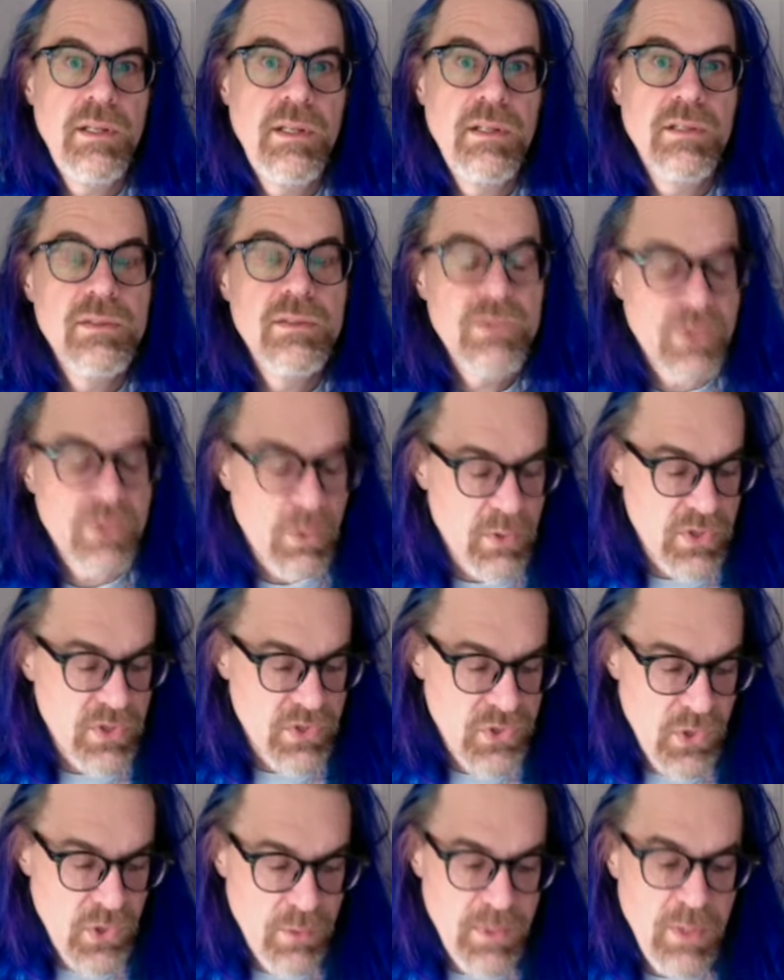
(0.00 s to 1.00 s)
So
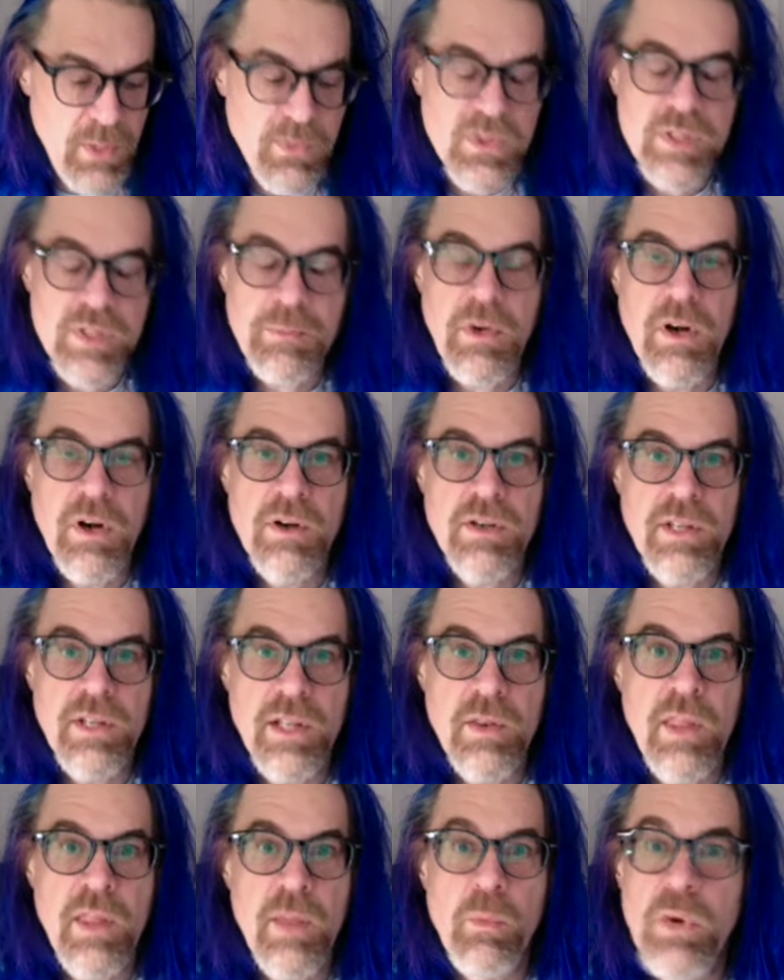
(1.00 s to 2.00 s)
assume he was smart
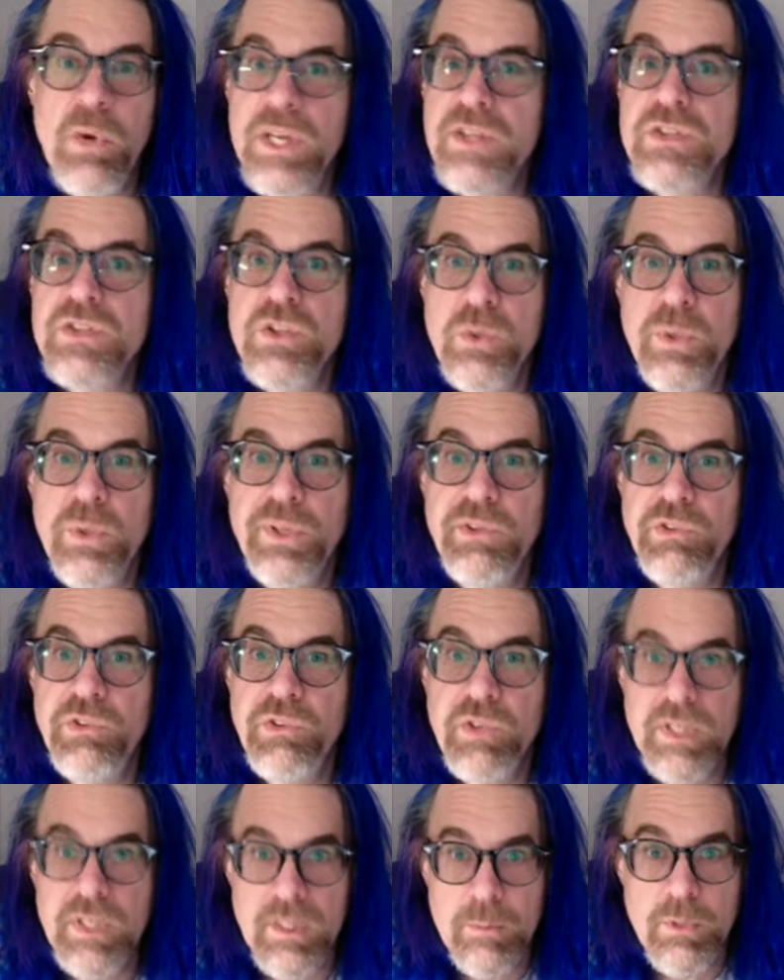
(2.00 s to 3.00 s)
and that what he's doing is
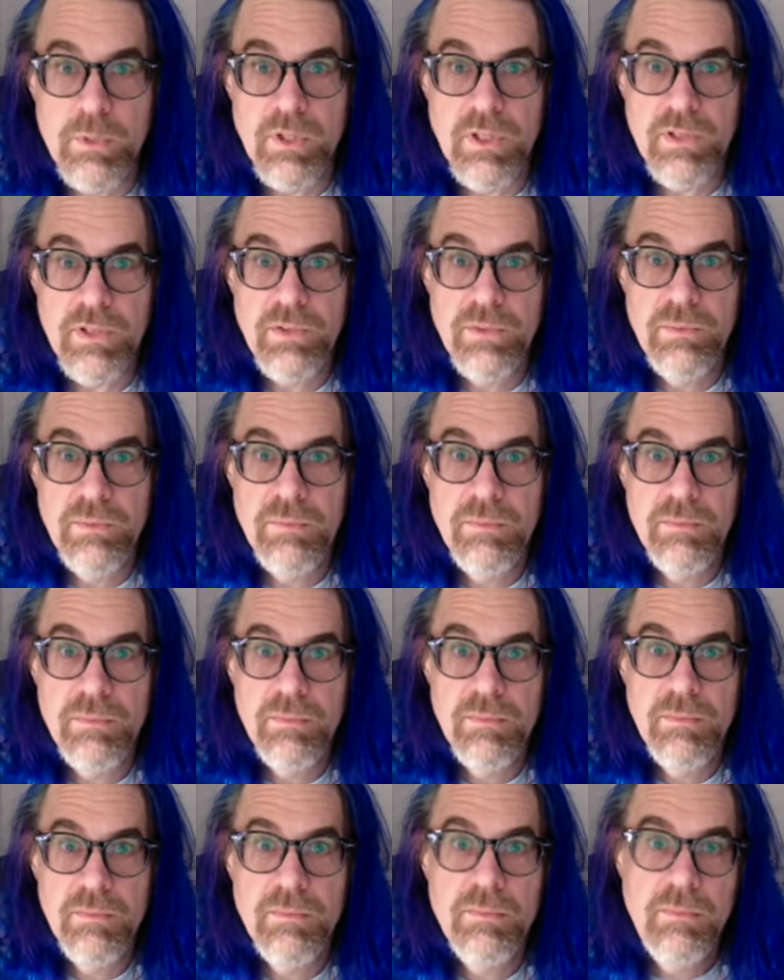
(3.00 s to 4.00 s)
deliberate.
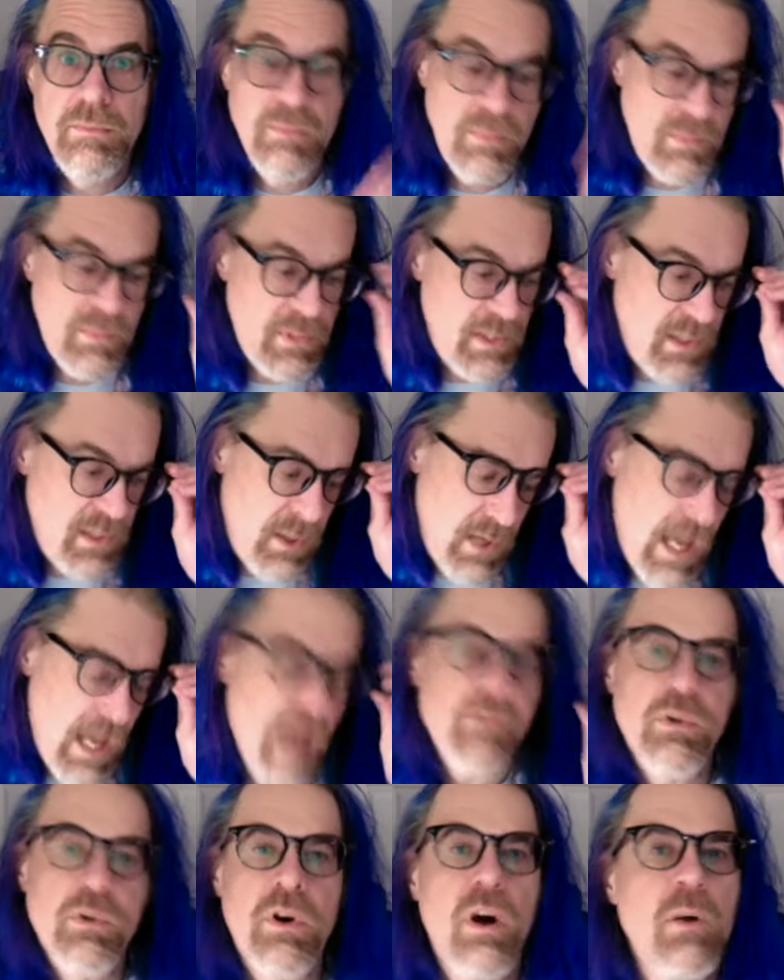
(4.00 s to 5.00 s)

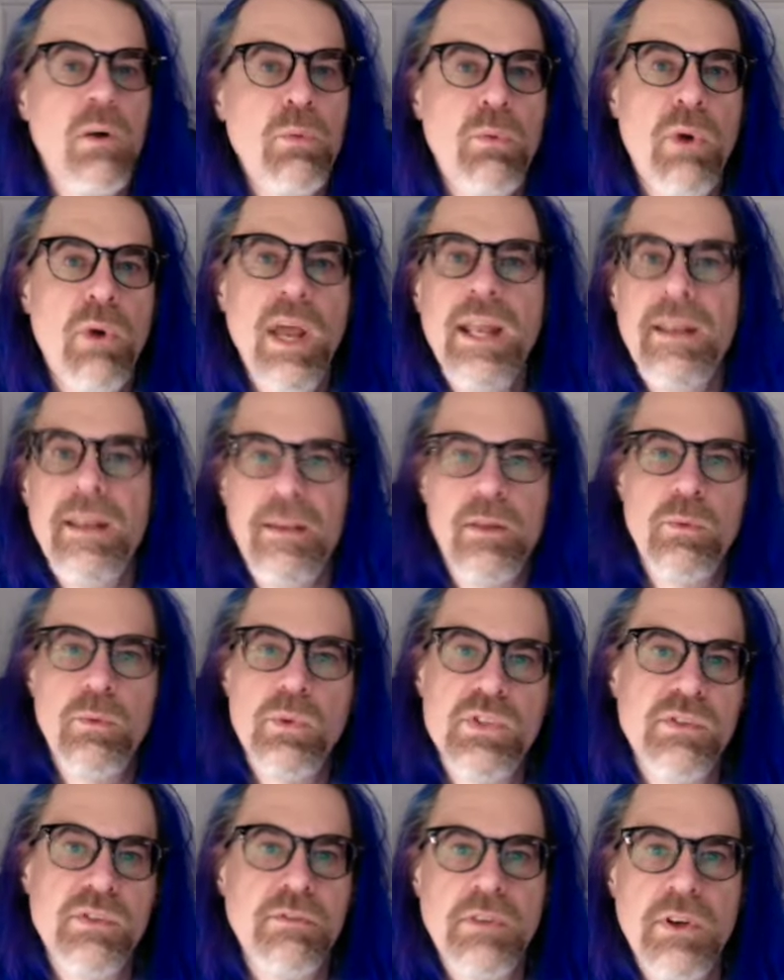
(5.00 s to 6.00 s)
After all, writing
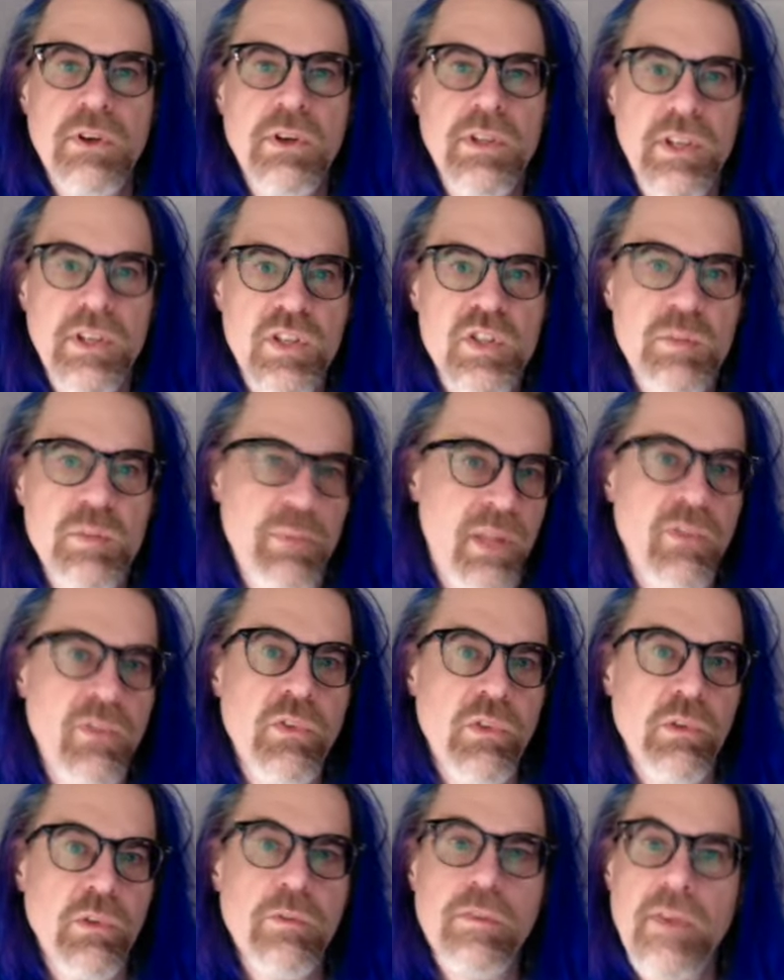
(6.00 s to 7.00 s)
was a very
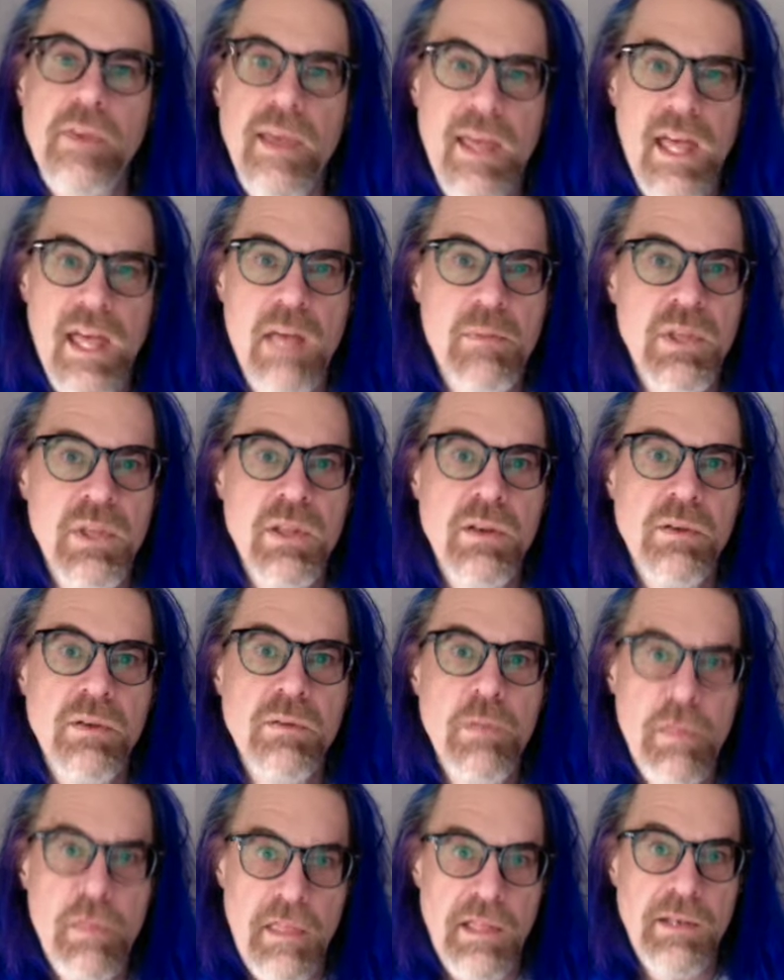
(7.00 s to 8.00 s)
expensive habit
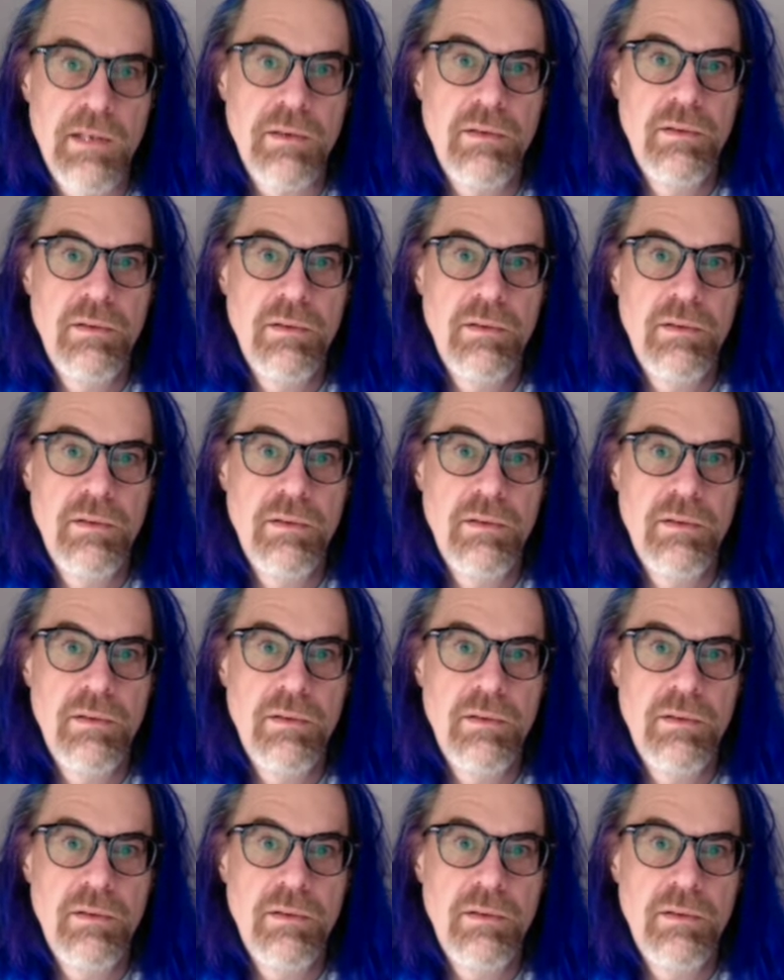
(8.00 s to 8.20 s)
then.